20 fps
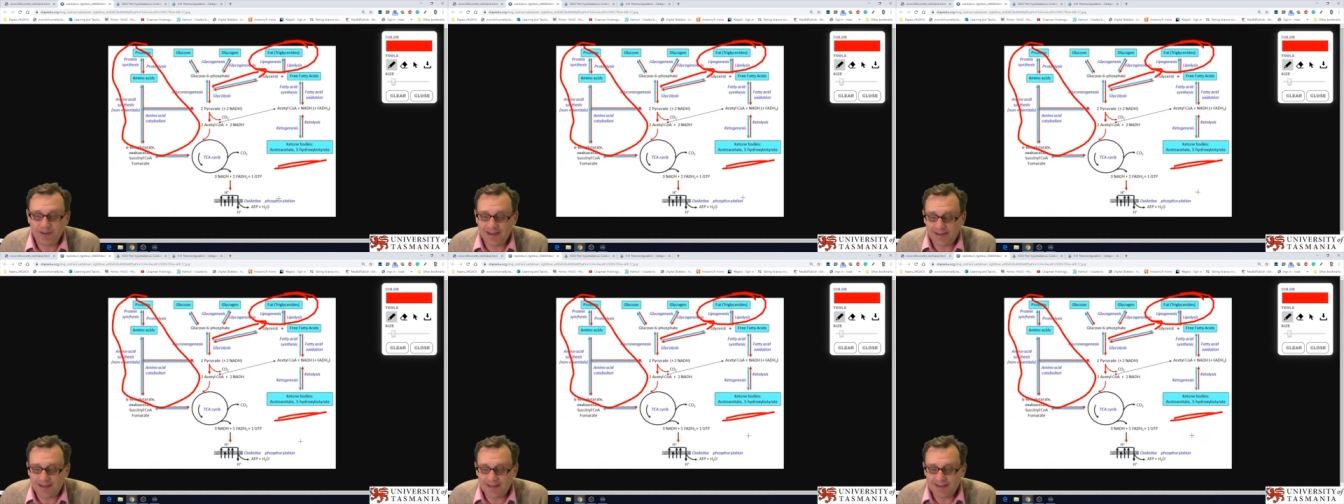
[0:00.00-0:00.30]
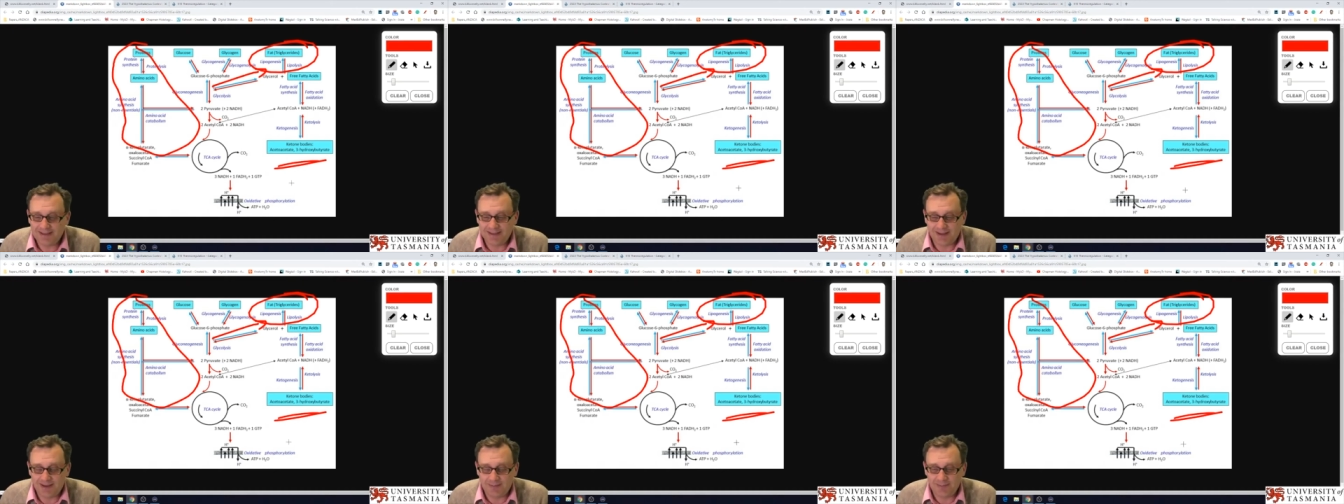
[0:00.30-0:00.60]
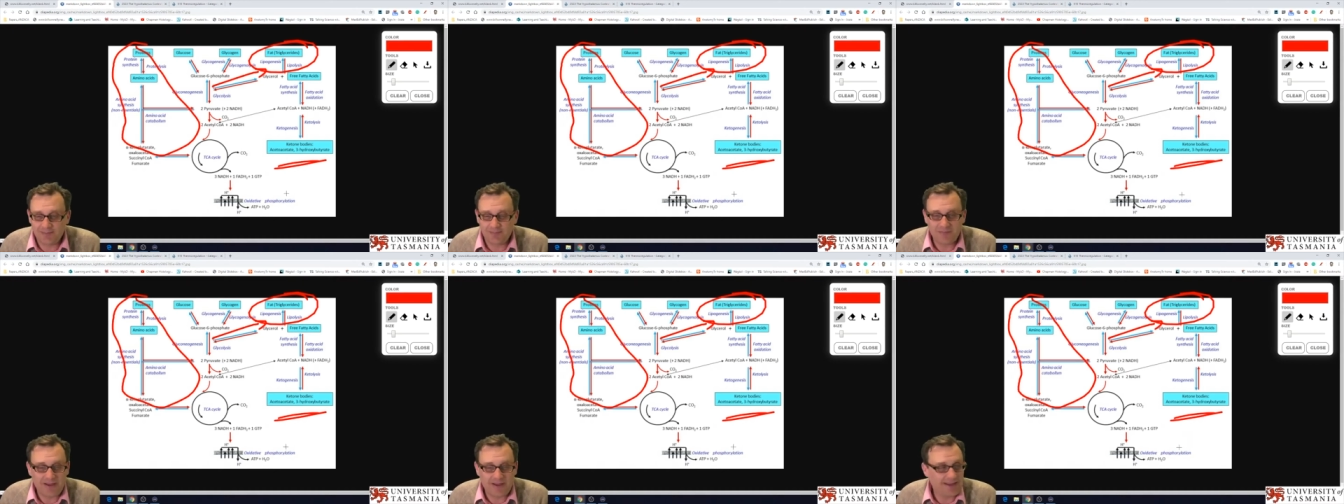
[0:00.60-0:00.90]
Hopefully
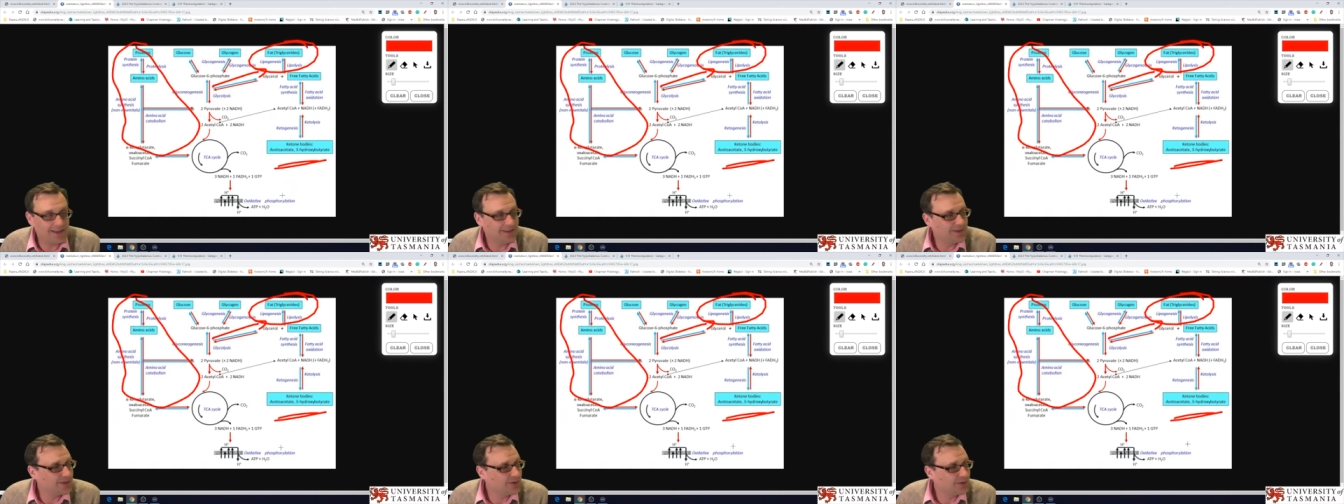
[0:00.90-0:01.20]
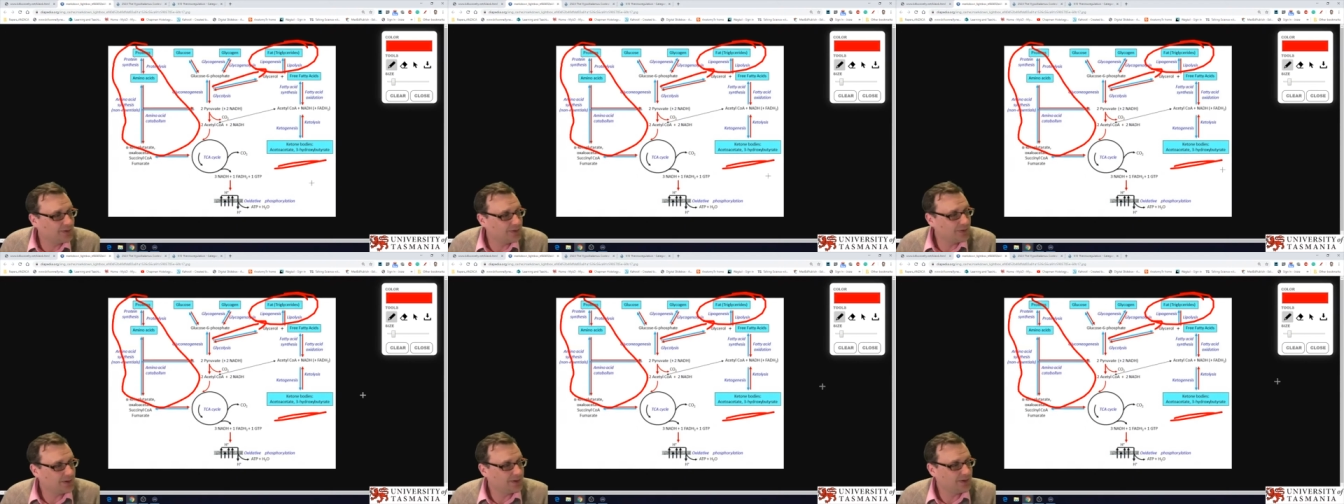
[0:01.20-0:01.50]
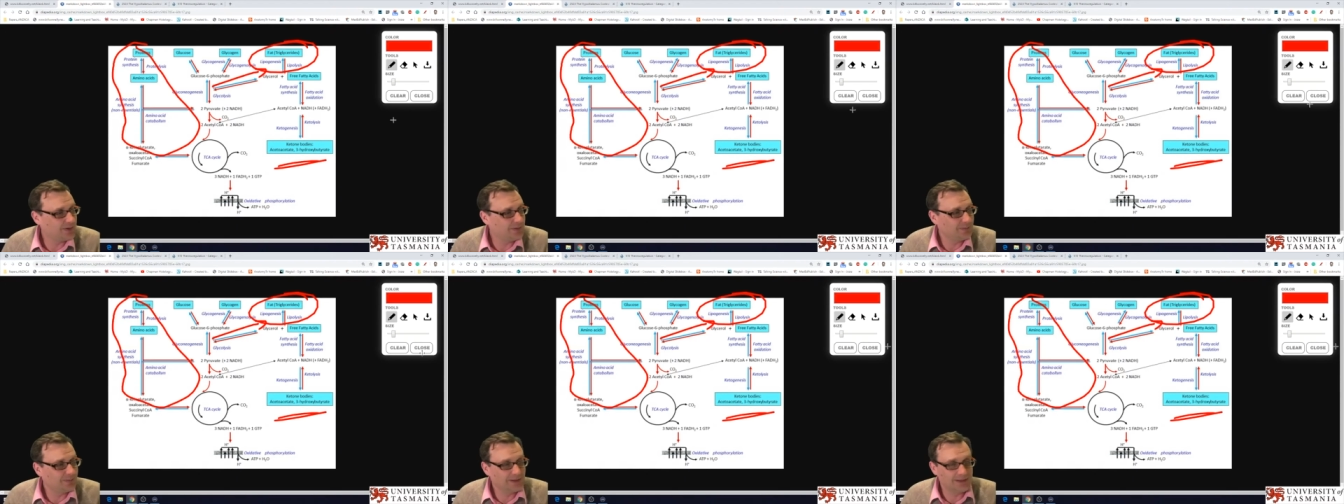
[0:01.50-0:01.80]
that's um, answered
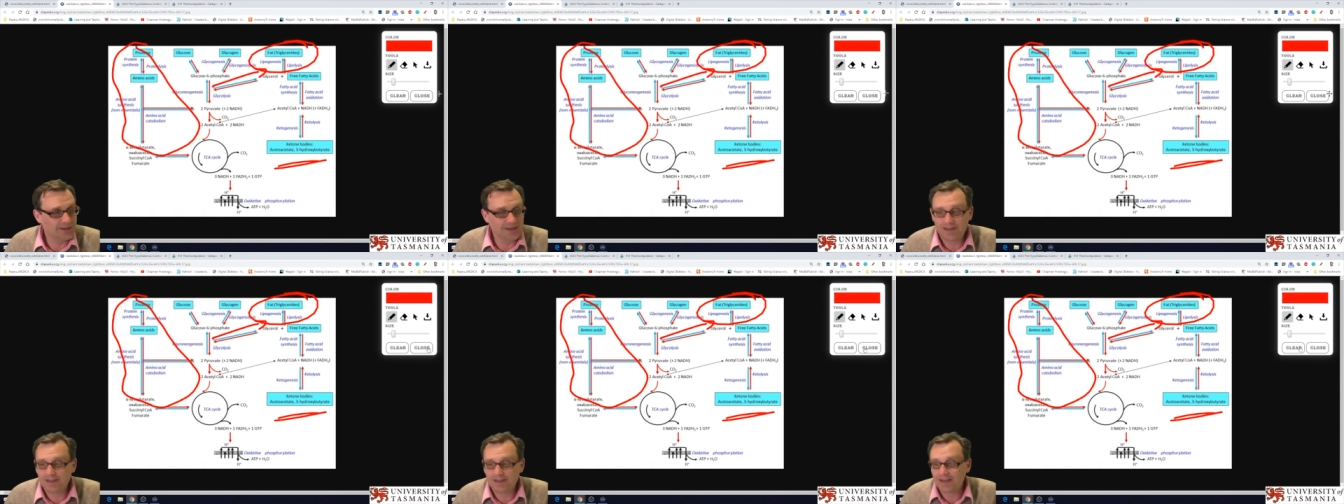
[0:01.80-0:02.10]
your question.